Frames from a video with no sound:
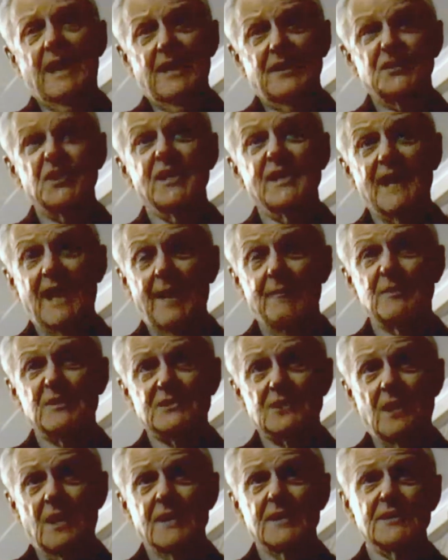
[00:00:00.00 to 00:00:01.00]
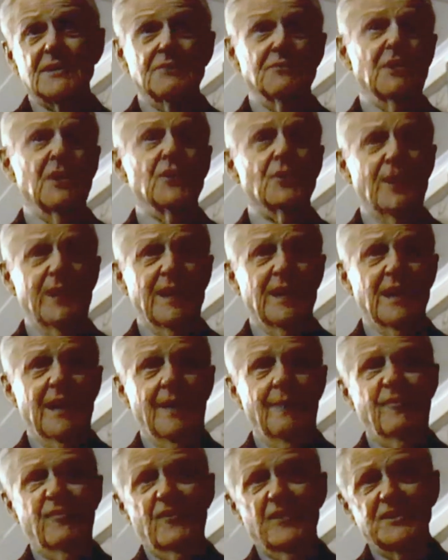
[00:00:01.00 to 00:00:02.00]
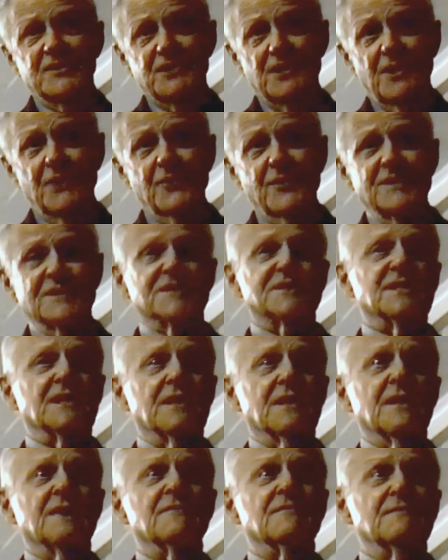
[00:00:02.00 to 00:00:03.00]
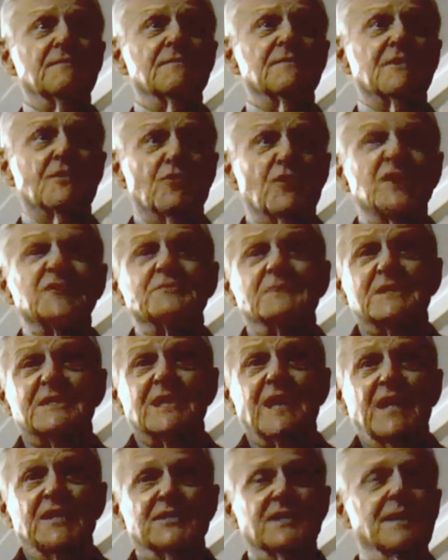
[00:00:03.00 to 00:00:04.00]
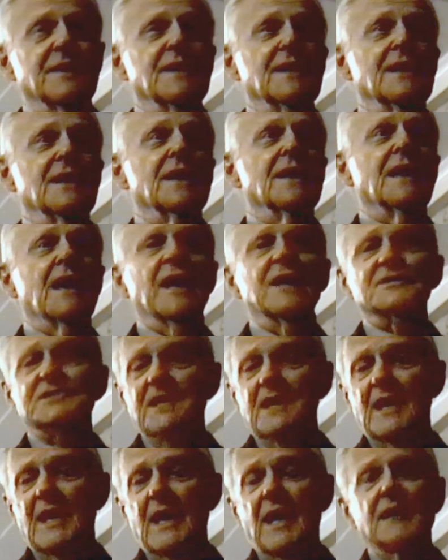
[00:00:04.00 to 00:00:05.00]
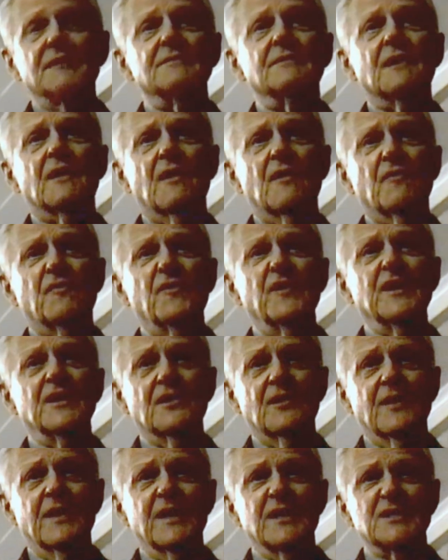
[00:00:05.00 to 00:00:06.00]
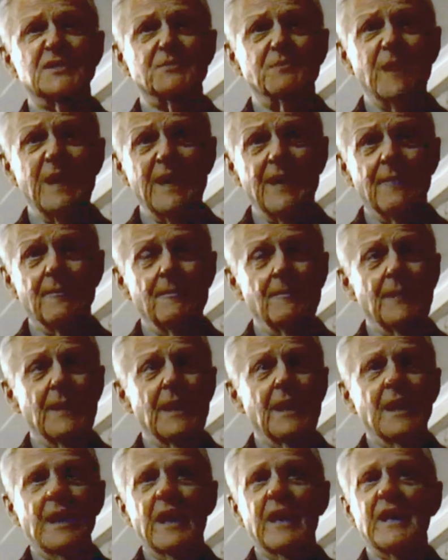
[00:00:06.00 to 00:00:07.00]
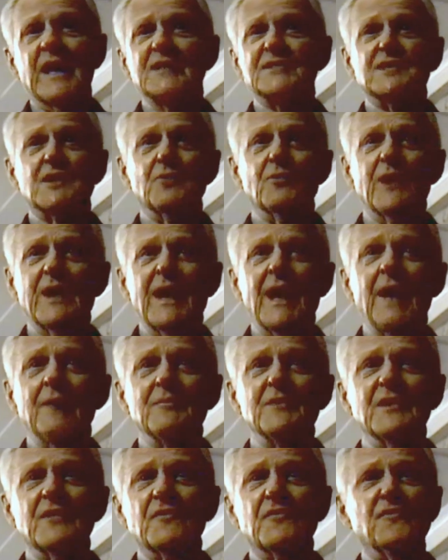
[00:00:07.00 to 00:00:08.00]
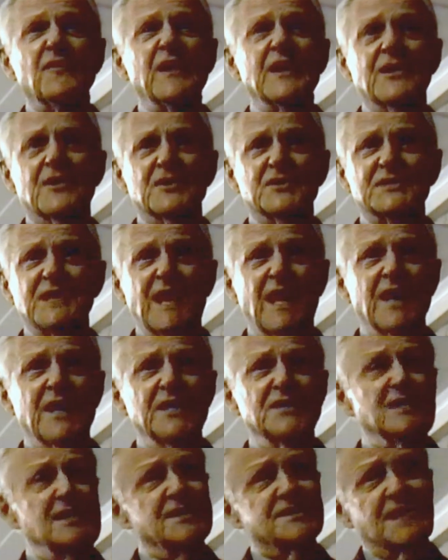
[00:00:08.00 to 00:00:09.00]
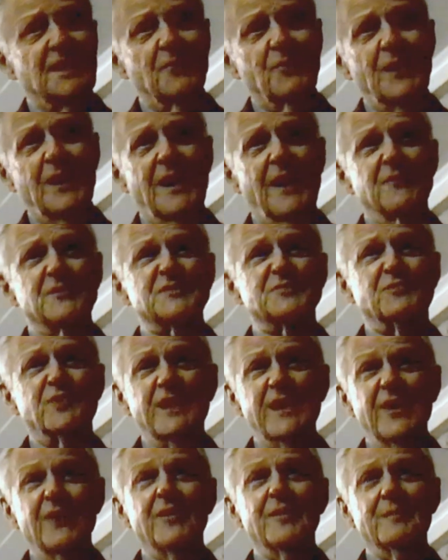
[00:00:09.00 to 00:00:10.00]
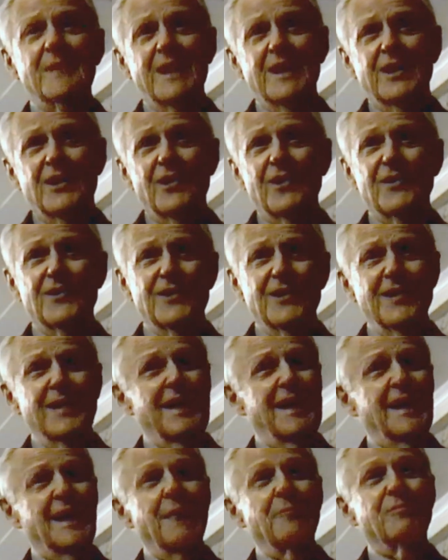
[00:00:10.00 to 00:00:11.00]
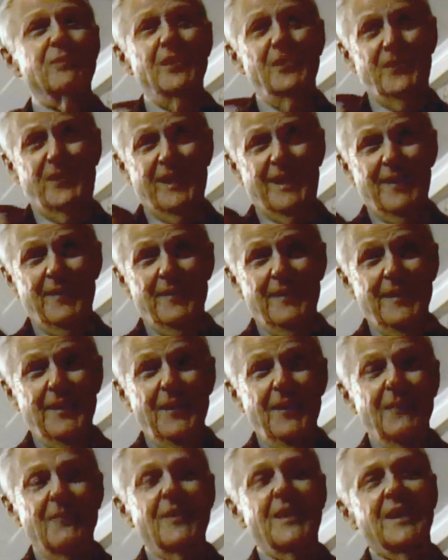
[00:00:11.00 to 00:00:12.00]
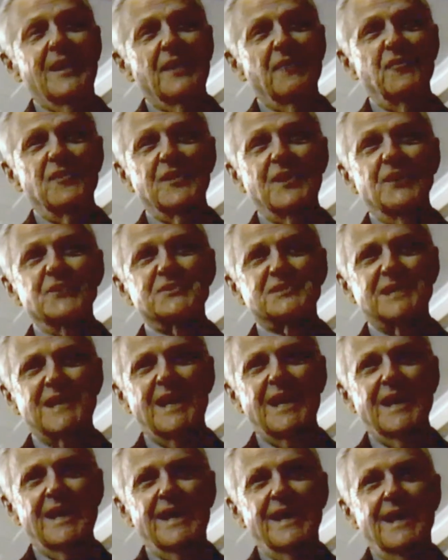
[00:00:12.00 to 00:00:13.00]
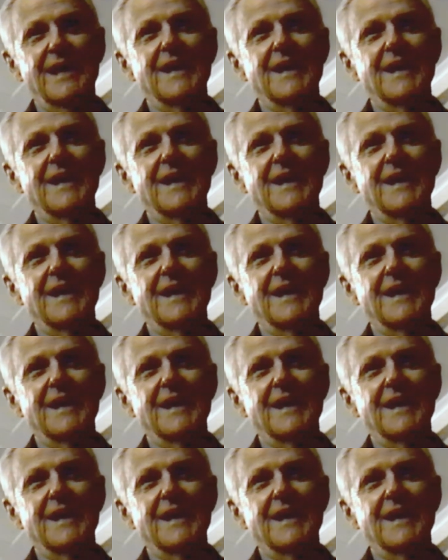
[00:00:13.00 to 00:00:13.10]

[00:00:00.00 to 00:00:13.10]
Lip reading: she came to talk at the Rotary Club for a children's Christmas luncheon, and she had her finger in a splint. And I said, "What happened to your finger, Sally?" She said, "Well, I was putting on my girdle and I broke it." Well, if you know Sally,